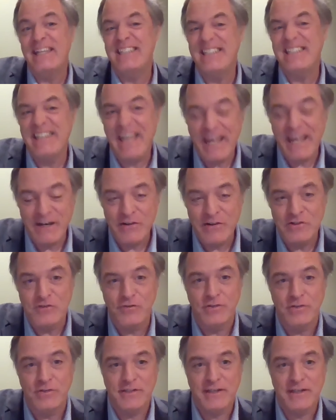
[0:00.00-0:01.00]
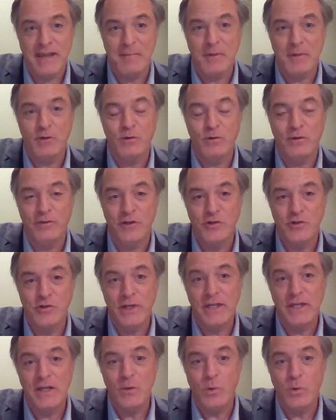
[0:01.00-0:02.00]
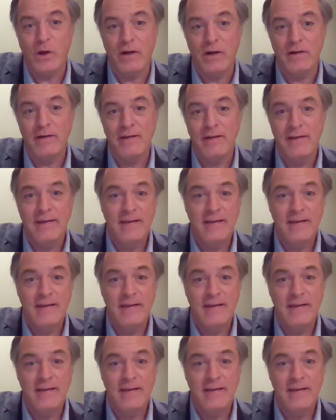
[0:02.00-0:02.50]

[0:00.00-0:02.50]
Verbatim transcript: standards for this chemical in the drinking water.